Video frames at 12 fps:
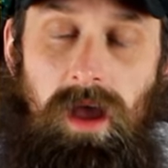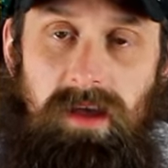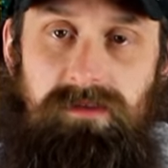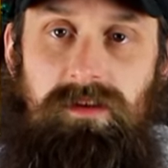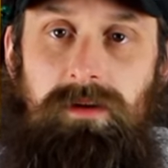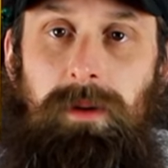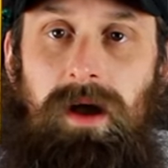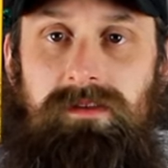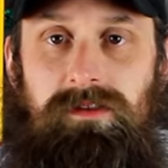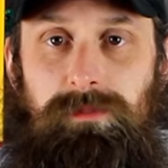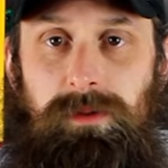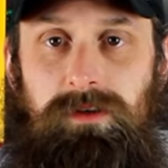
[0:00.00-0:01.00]
As the
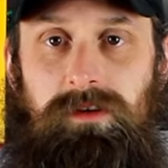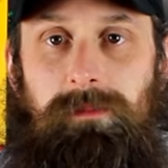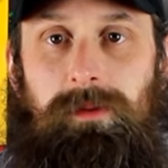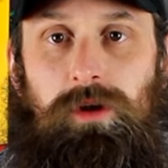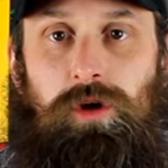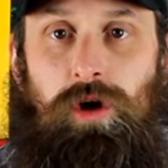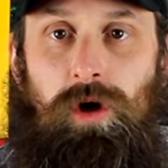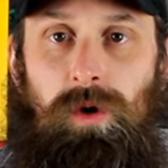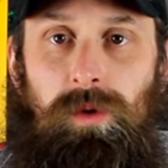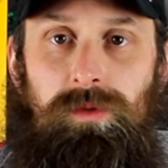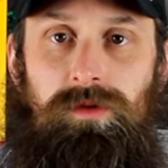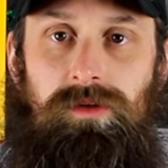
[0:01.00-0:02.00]
deposits built up and
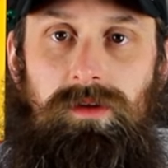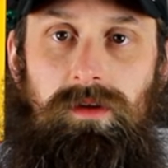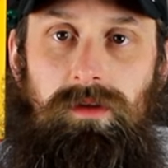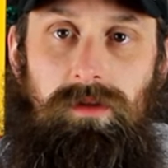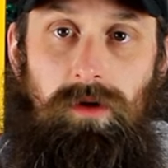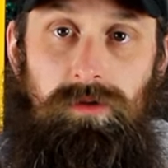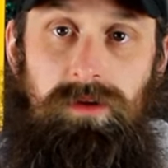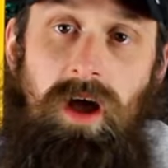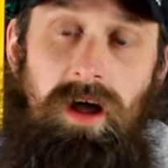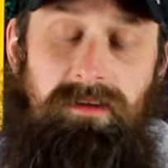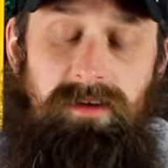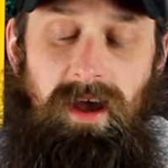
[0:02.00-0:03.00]
coat those
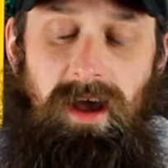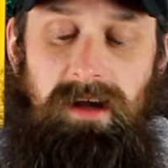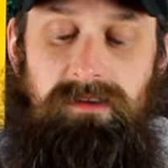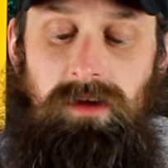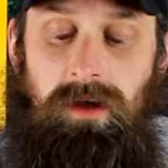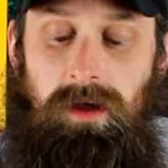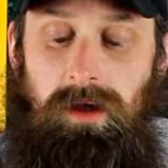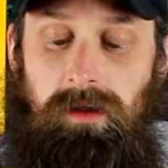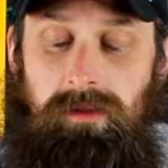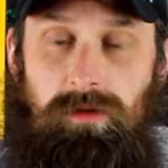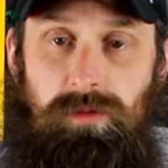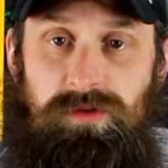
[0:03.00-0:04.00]
contacts,
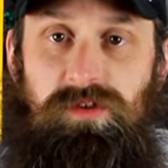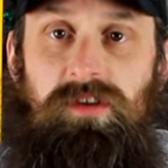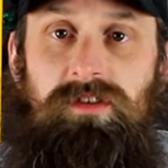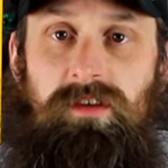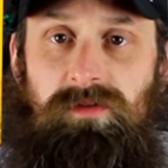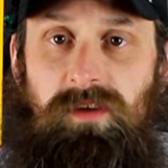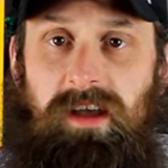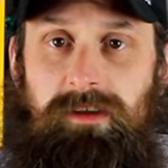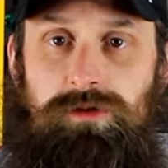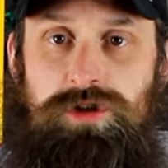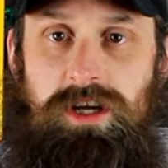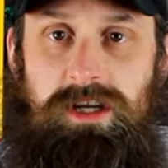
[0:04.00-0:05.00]
the resistance
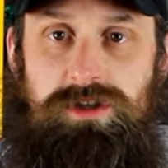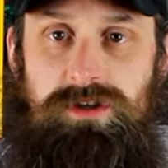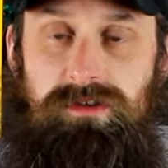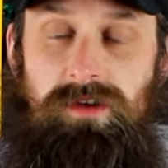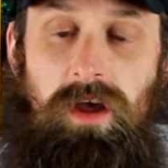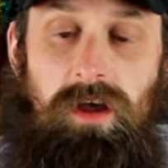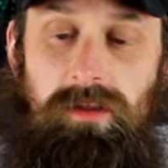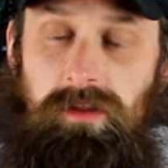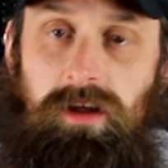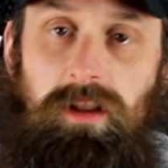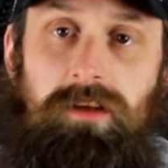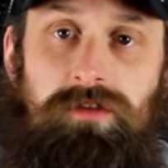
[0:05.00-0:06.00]
value changes. The
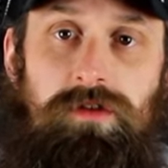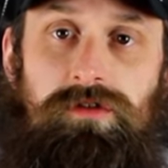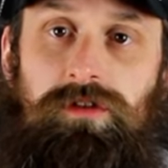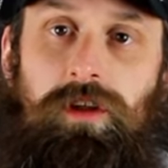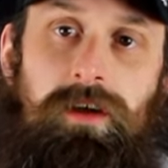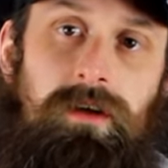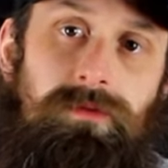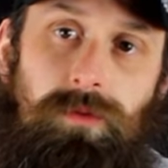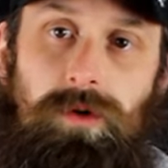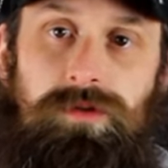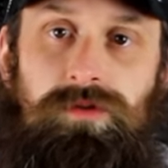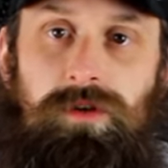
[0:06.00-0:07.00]
cluster is looking
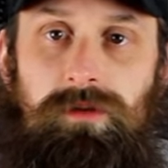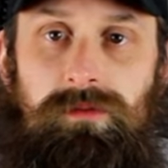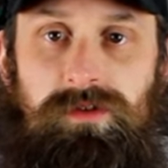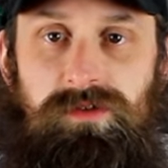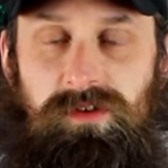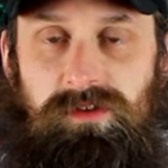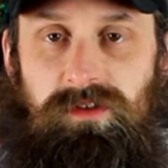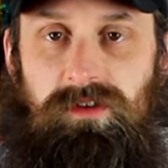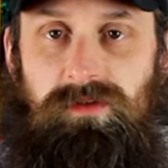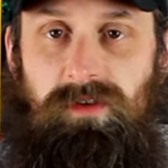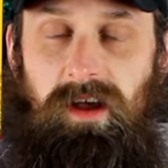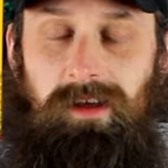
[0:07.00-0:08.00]
for a certain
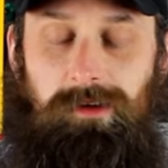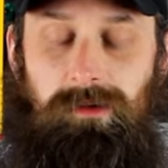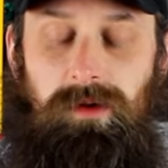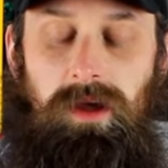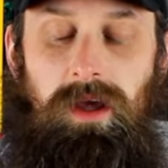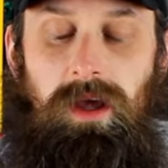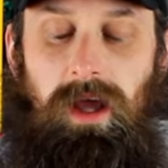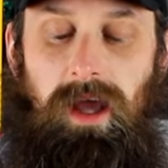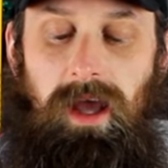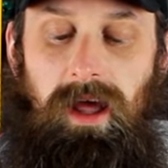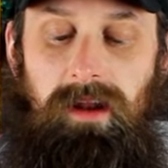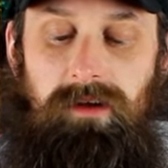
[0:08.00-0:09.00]
resistance value,
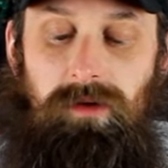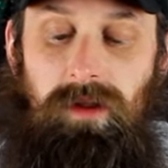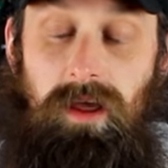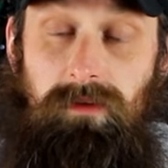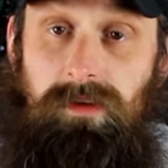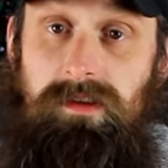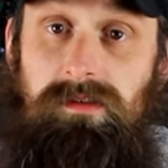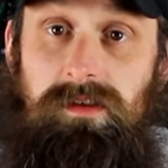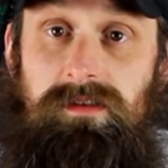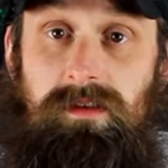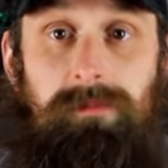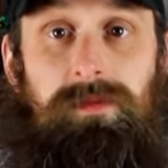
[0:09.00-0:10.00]
and if it
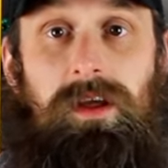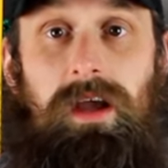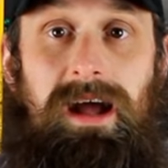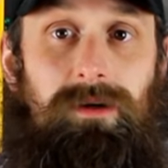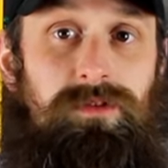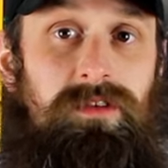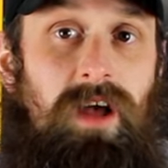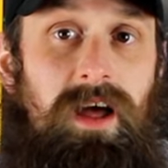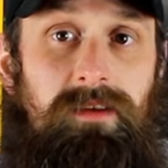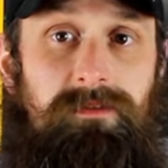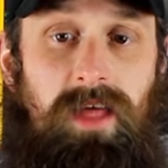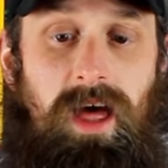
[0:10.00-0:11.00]
sees something
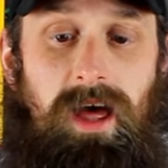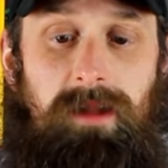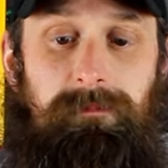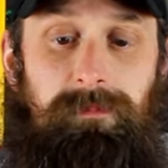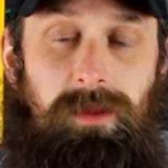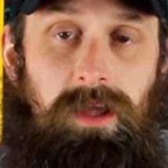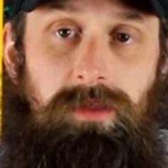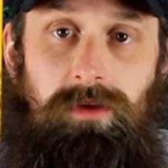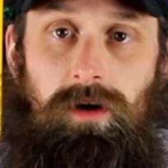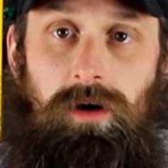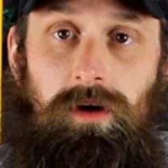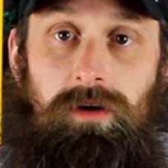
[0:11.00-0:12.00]
outside of that,
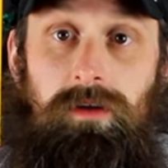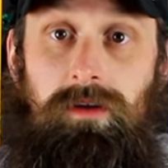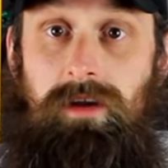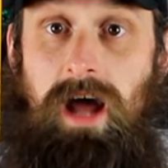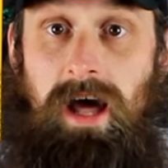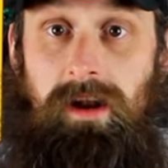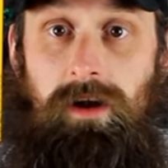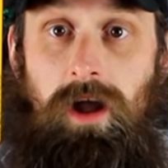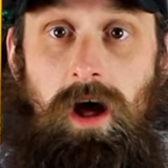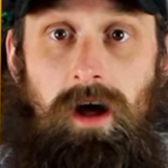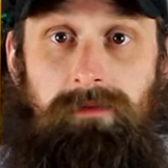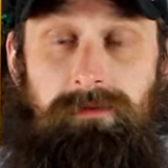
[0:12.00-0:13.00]
either not
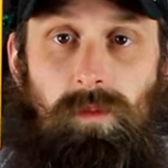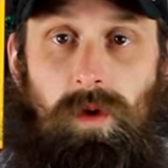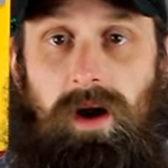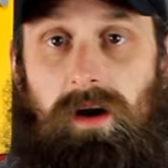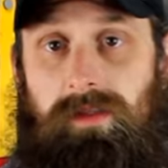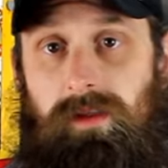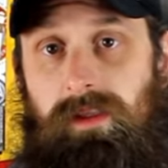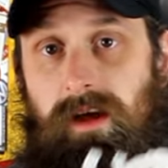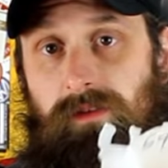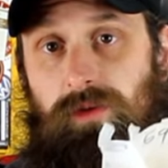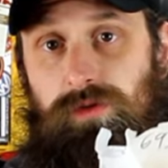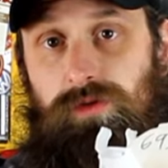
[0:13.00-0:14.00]
enough, where the
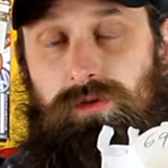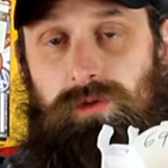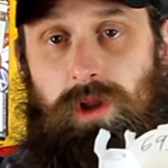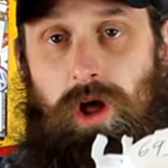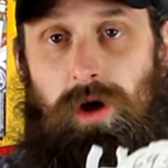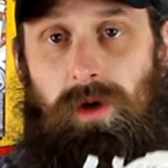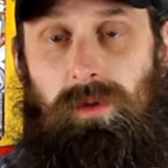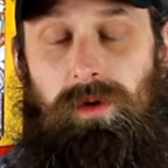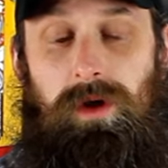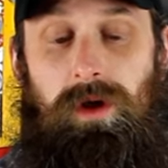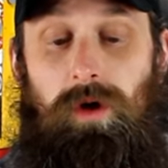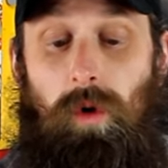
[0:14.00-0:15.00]
level's too low,
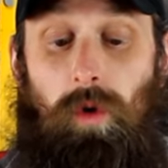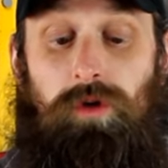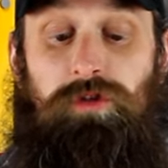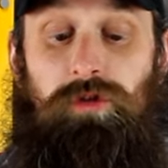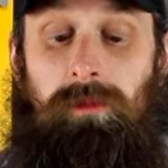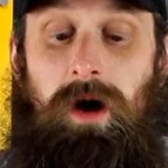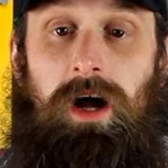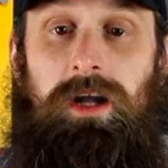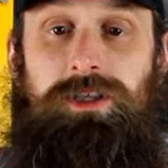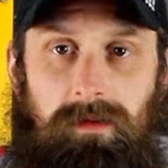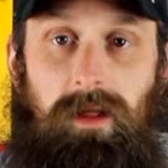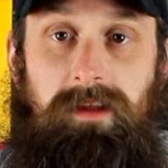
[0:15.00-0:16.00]
or too
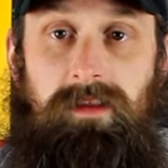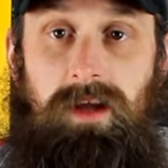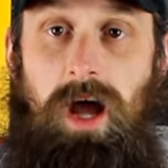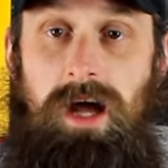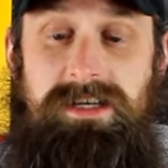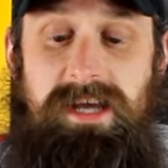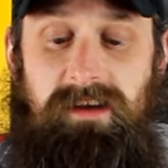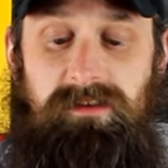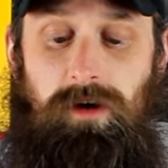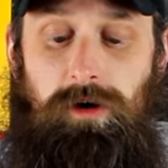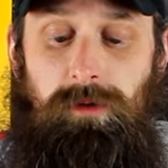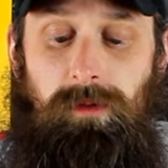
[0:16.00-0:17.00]
much, like the contacts
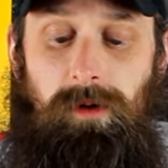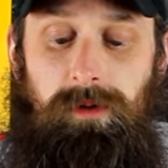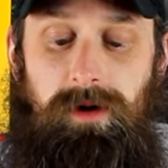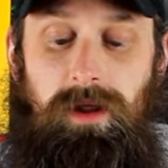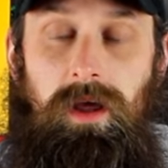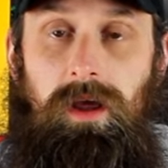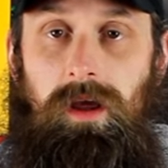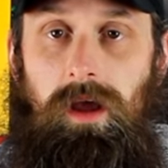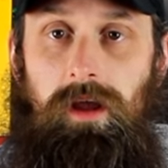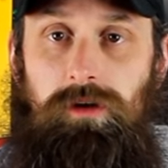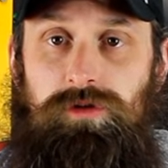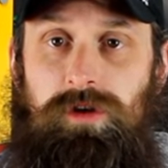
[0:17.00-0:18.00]
are corroded,
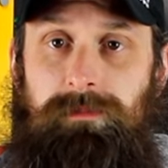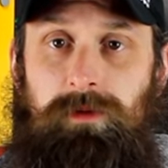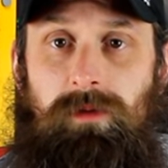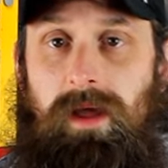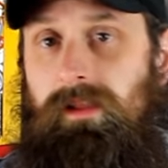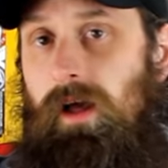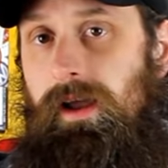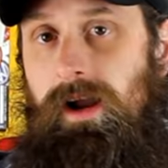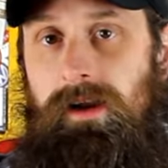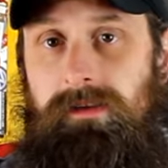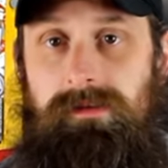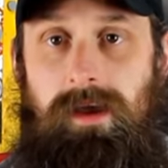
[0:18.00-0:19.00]
it'll trip the red light
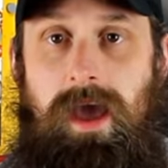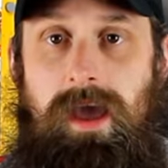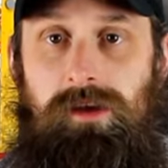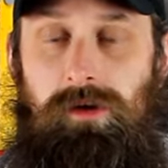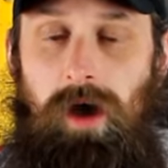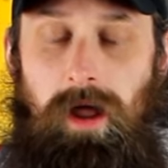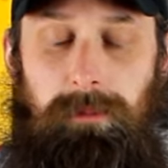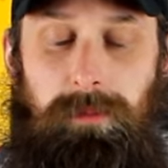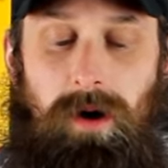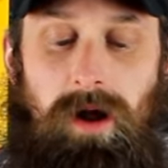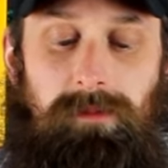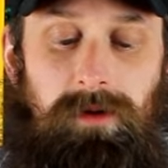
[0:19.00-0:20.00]
on and say, hey, you got a
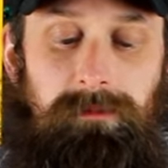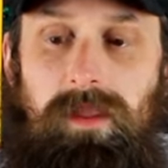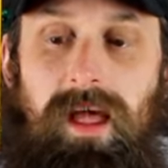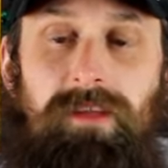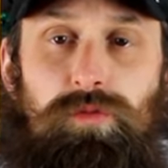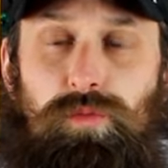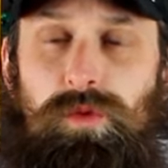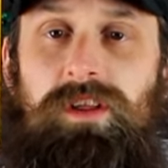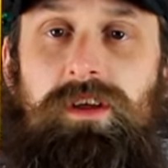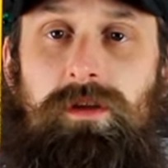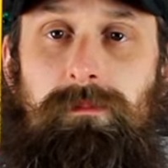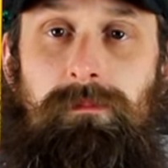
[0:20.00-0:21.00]
problem. That's
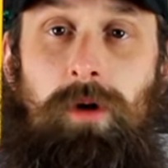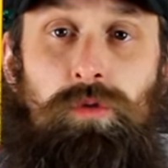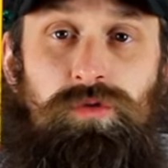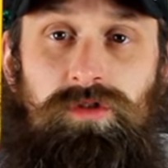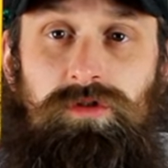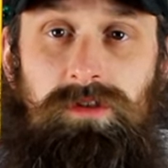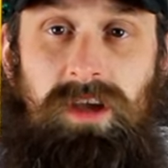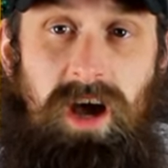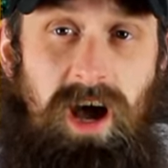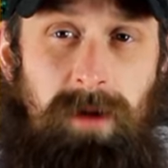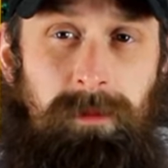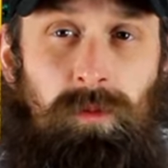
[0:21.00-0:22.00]
really the most
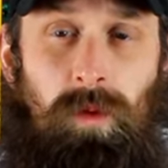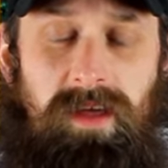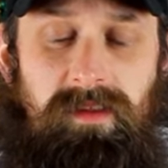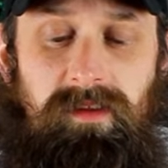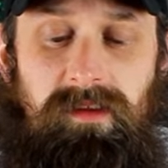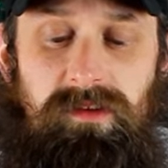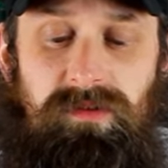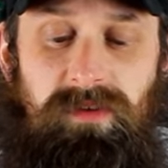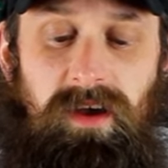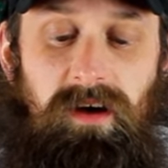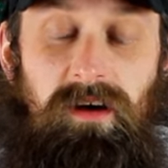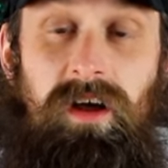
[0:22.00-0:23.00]
common way that these
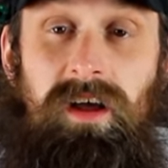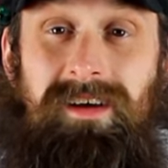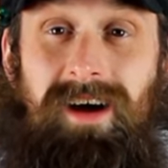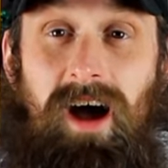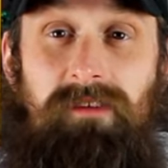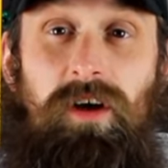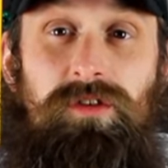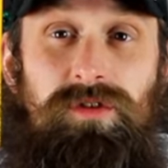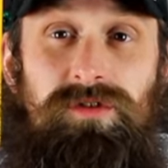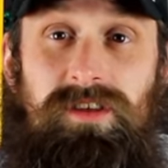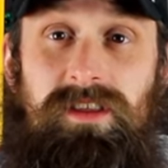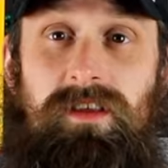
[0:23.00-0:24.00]
fail. I've also
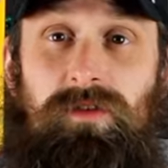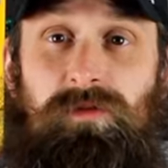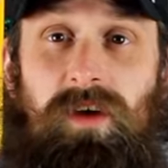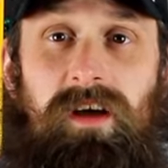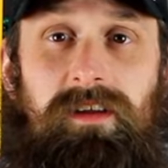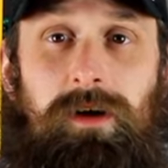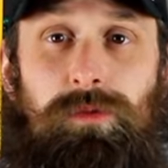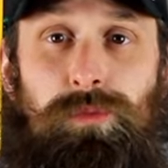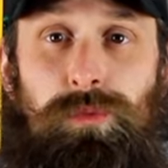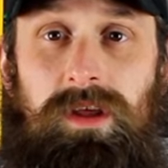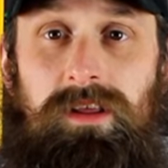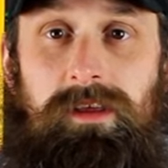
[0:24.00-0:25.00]
seen this fail in a
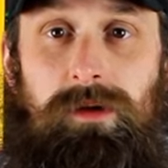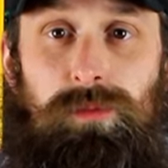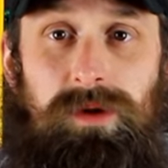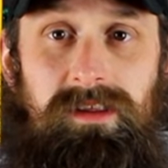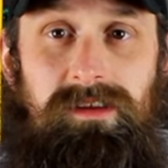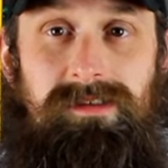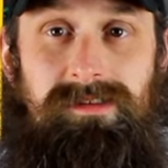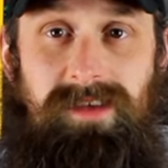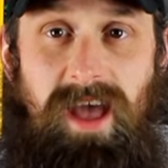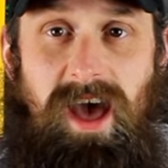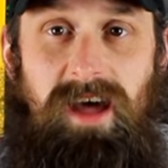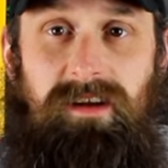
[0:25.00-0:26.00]
really, really
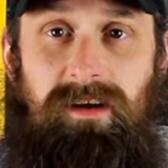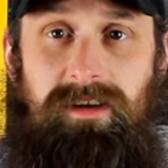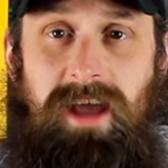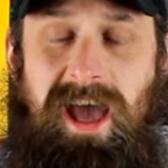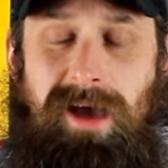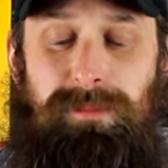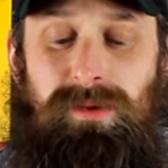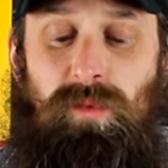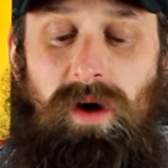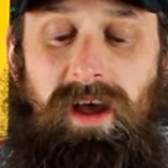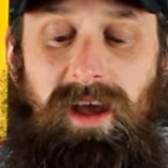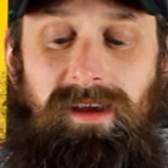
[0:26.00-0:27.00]
sad, unhappy
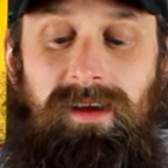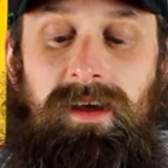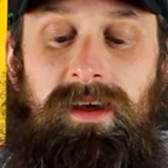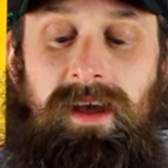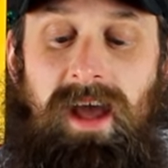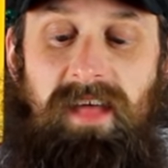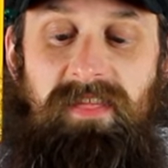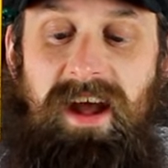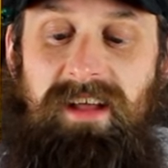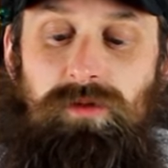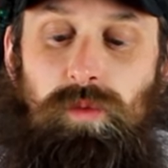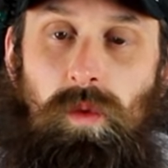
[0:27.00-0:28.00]
way, and
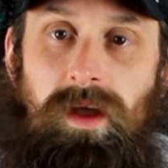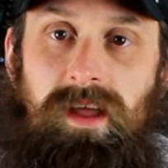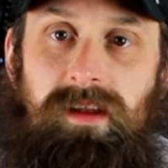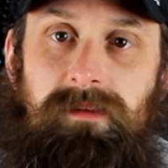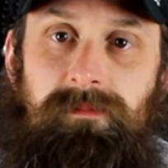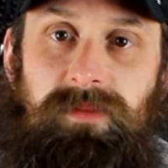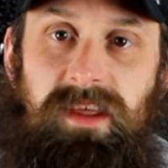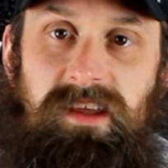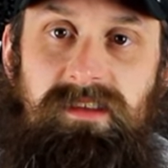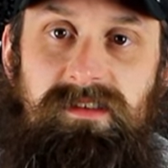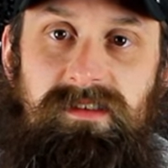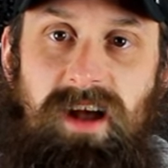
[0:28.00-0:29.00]
that's when
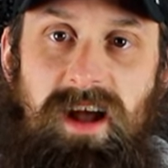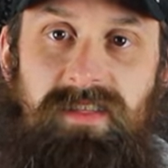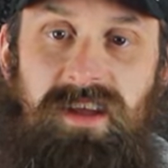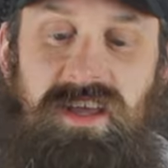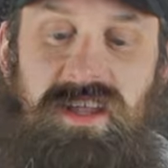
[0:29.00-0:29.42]
inside the